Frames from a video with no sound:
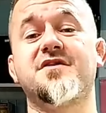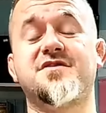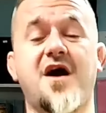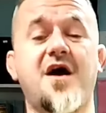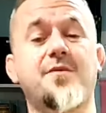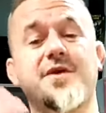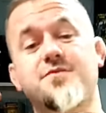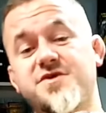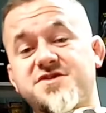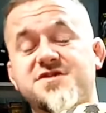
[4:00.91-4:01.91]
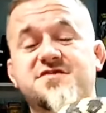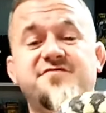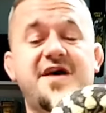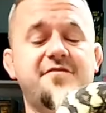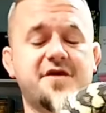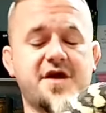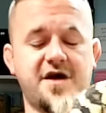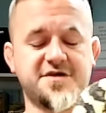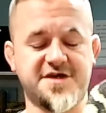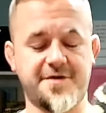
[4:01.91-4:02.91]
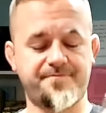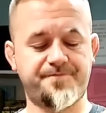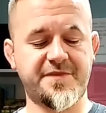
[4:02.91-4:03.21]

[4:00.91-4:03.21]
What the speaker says: the Darwin, which is the variegata.